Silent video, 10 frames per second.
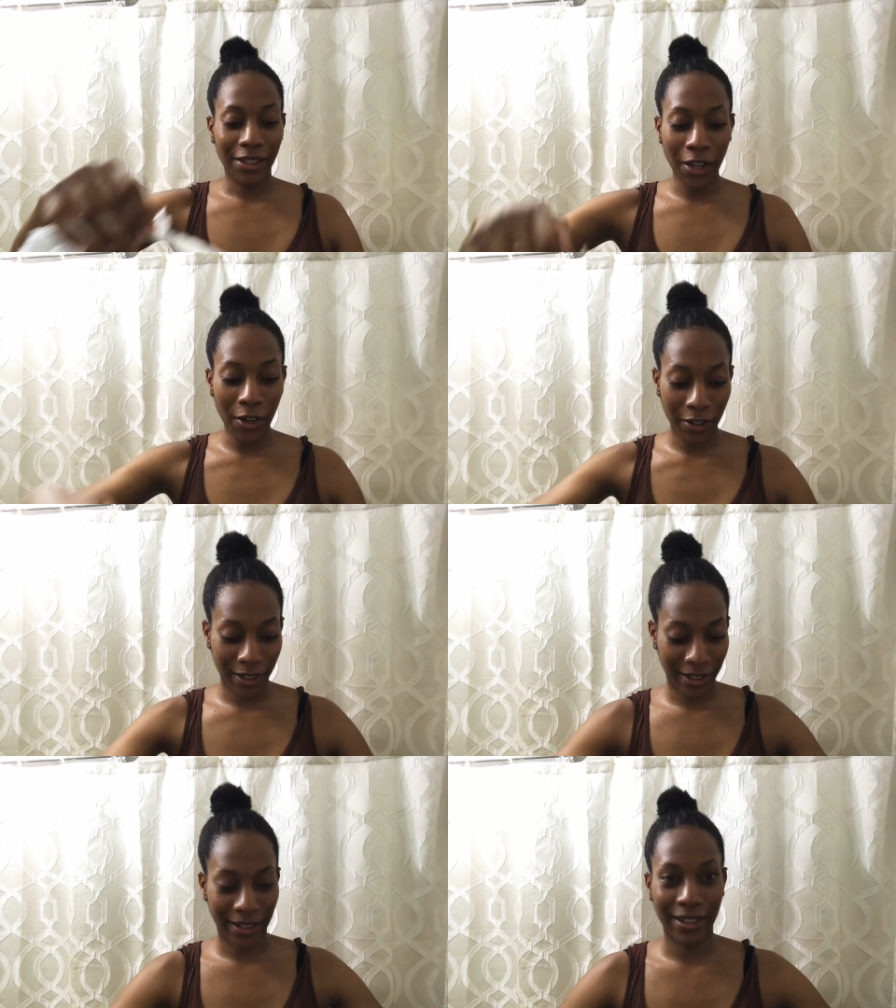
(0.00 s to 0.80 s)
so
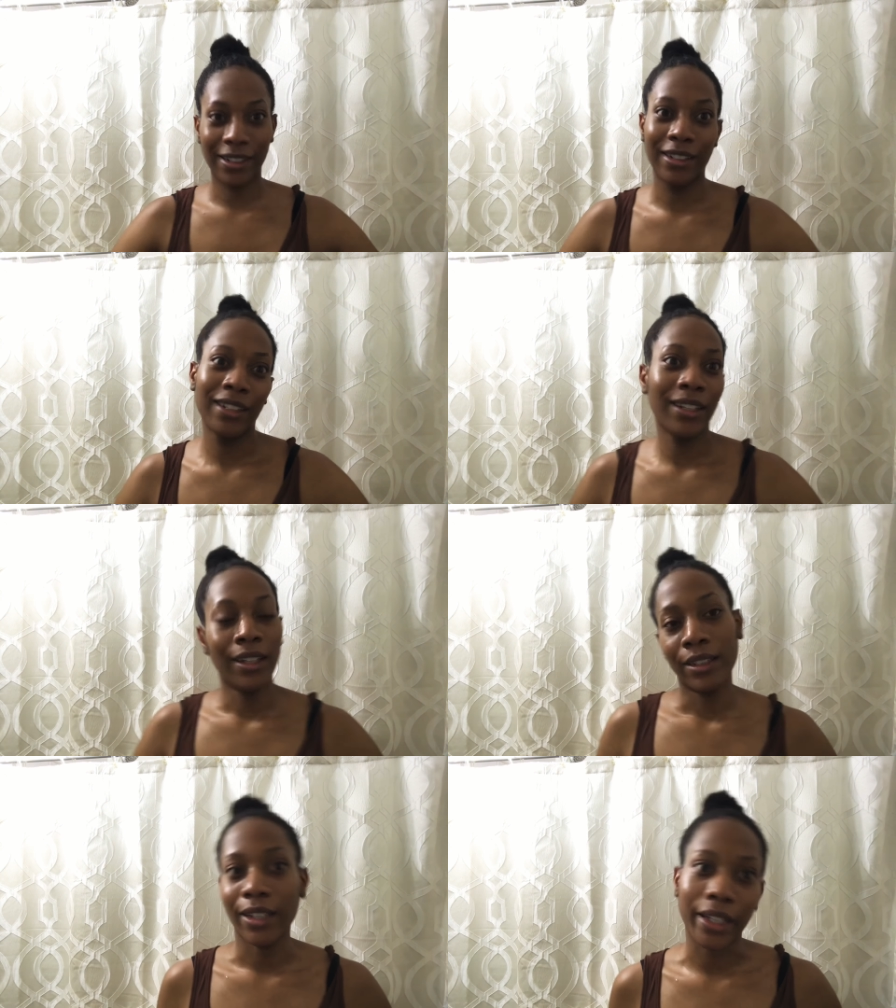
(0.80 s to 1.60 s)

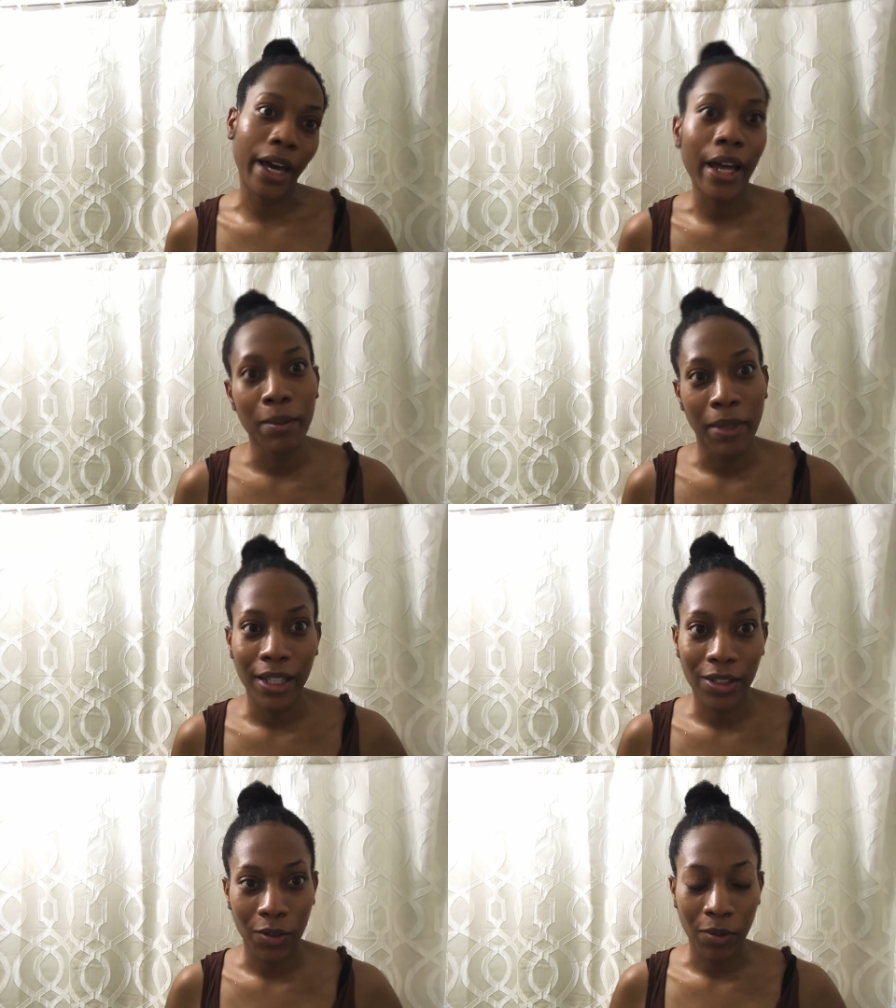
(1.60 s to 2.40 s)
you gotta
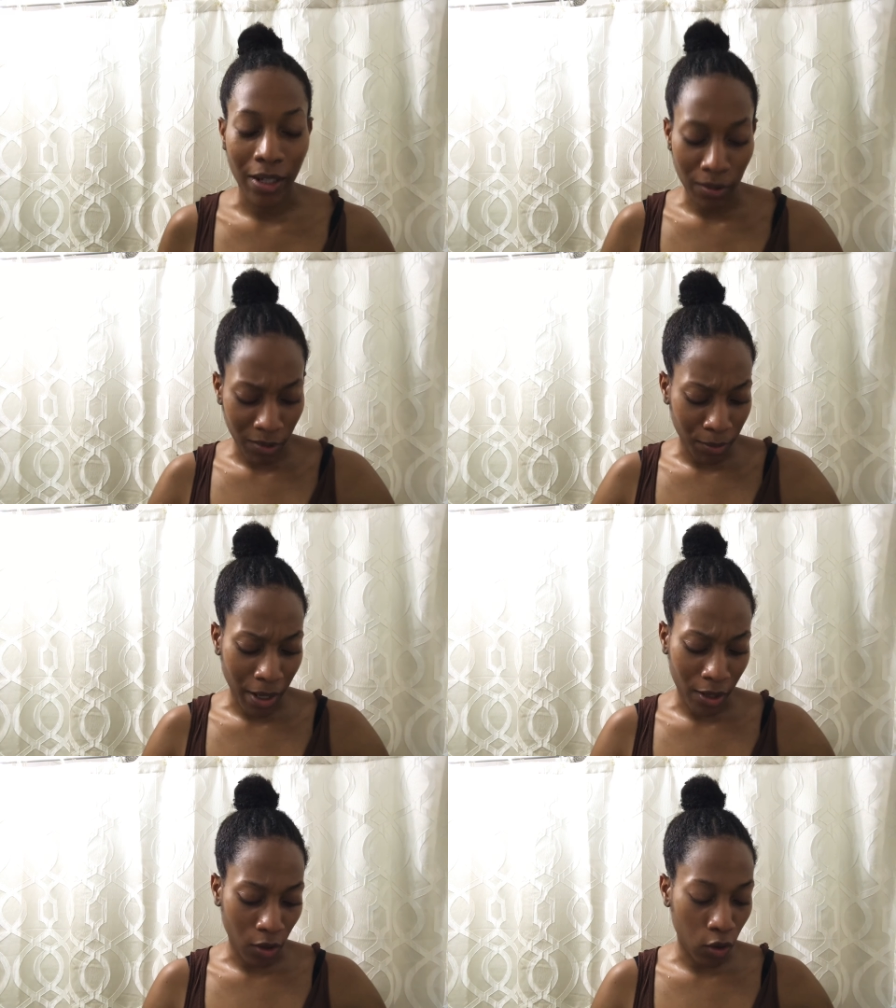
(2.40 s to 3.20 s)
make do I didn't want to
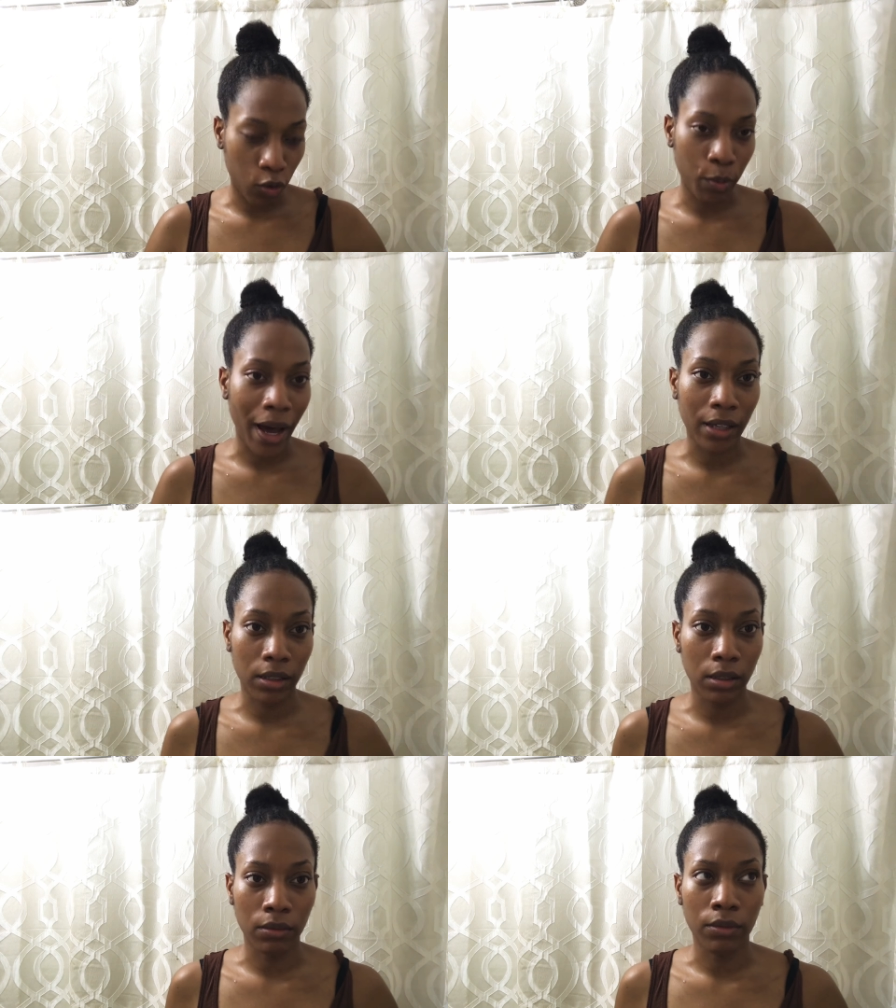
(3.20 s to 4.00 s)
buy a whole
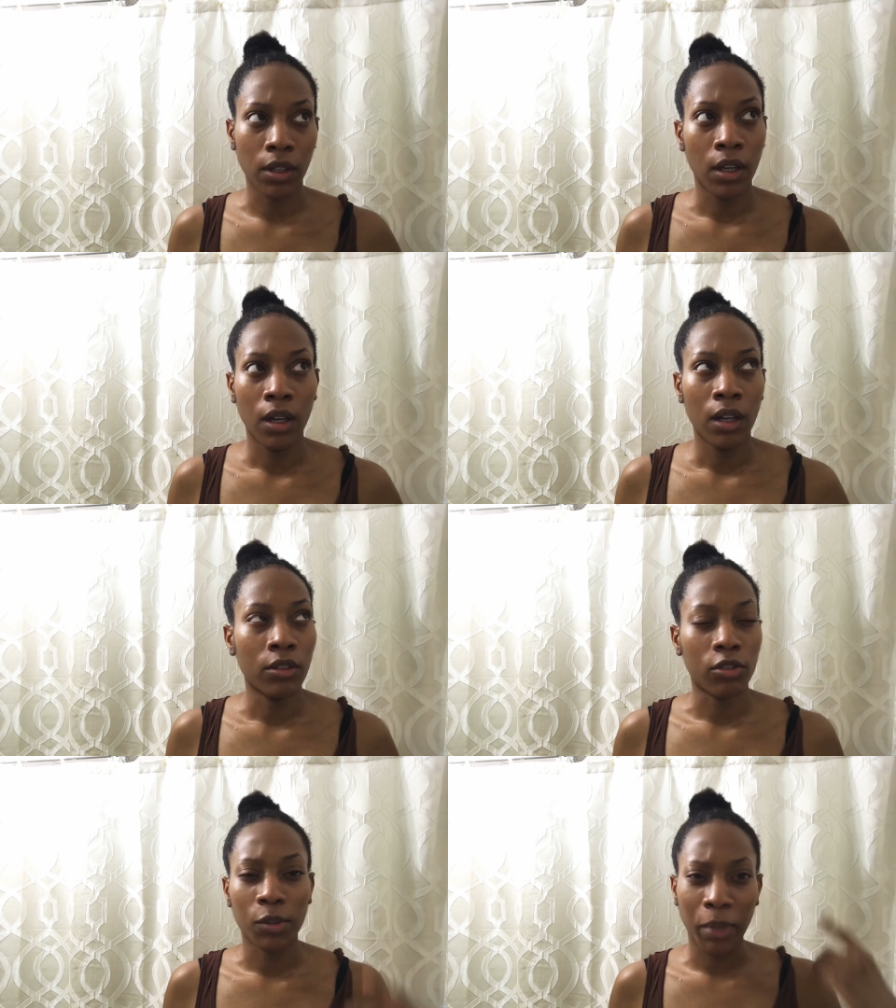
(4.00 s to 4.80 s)
box of
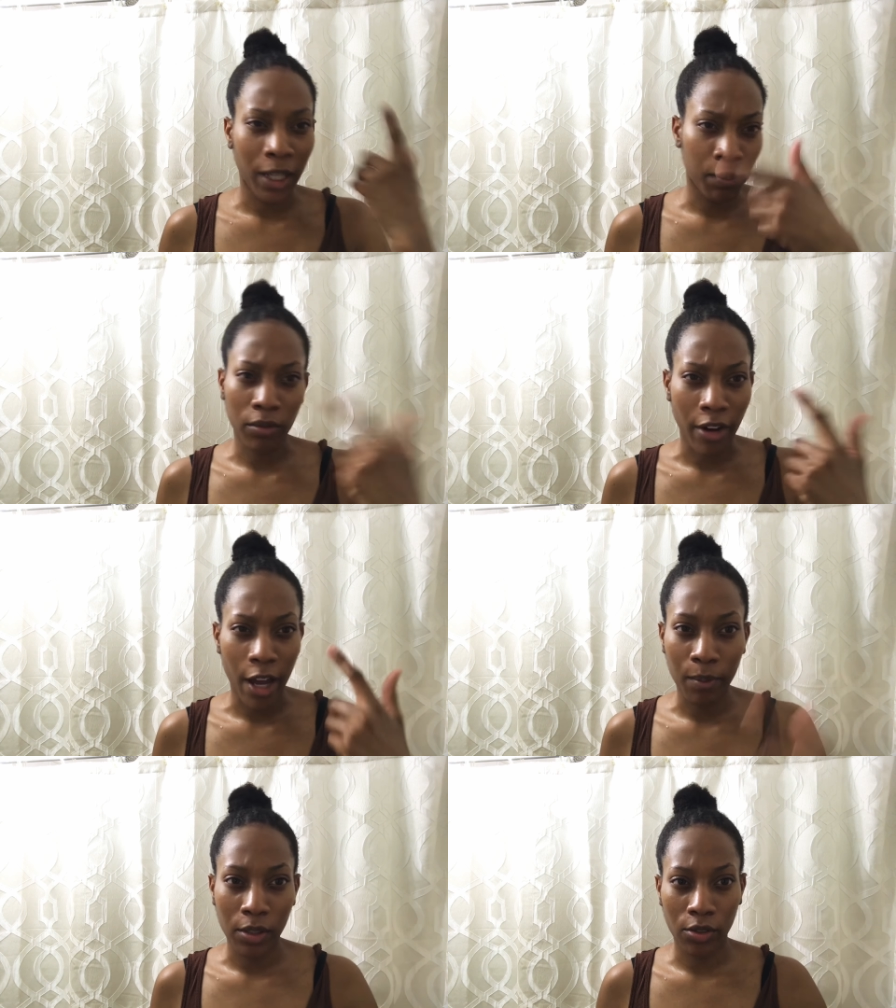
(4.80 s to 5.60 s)
those paper
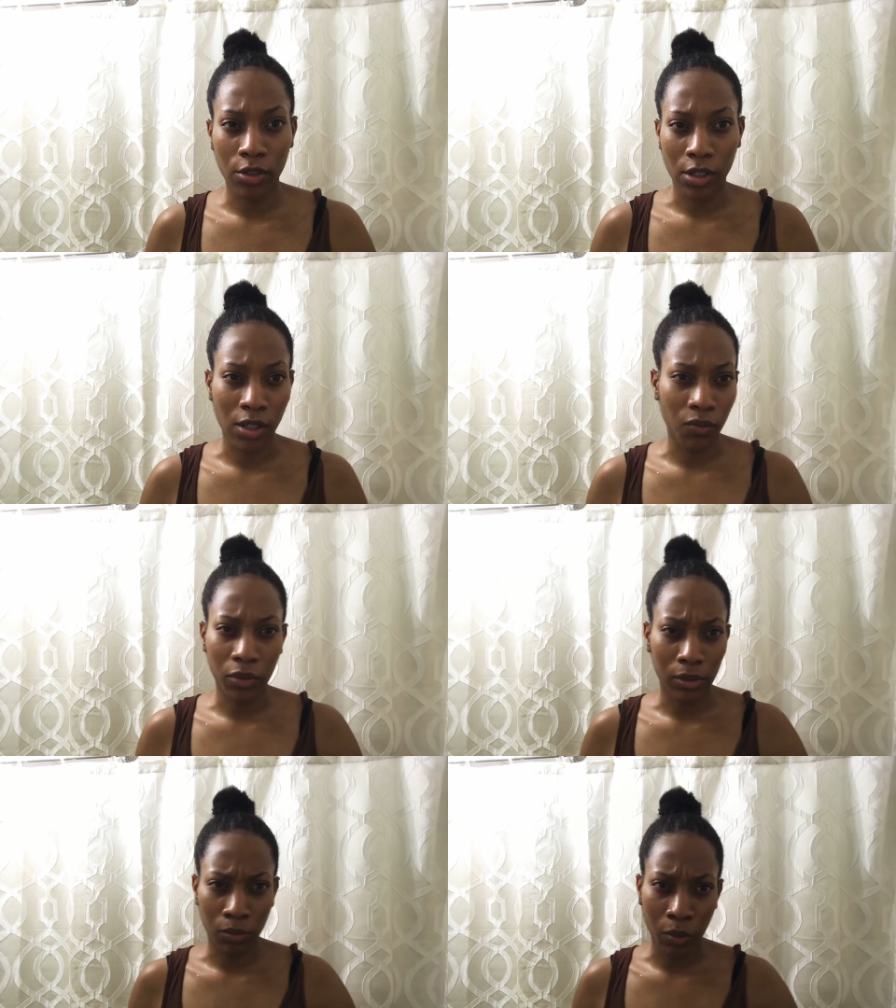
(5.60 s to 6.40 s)
wraps just
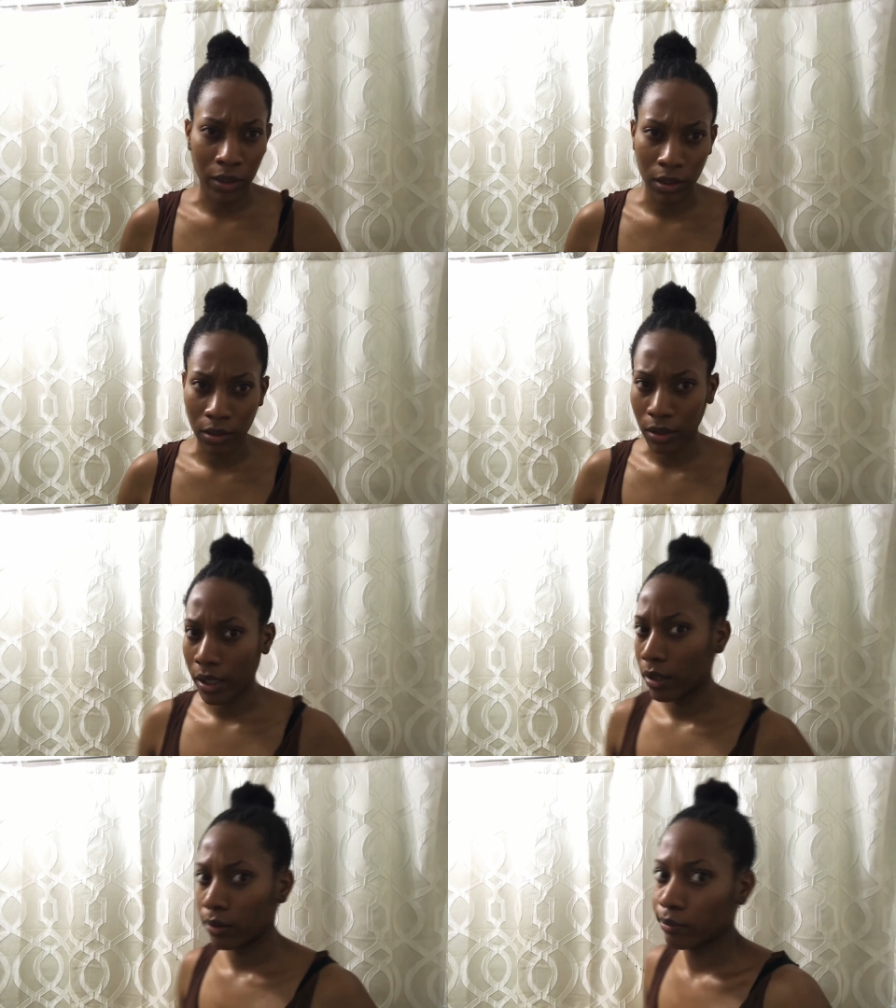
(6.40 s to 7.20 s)
for one
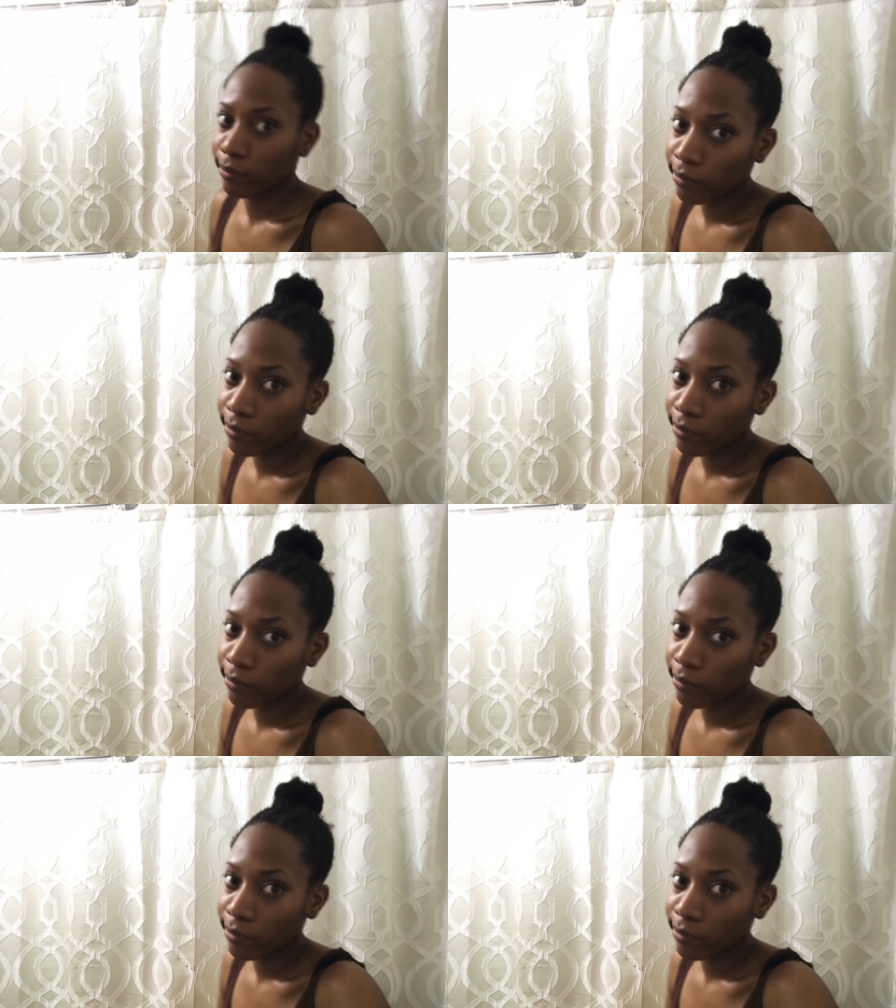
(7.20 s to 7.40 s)
hairstyle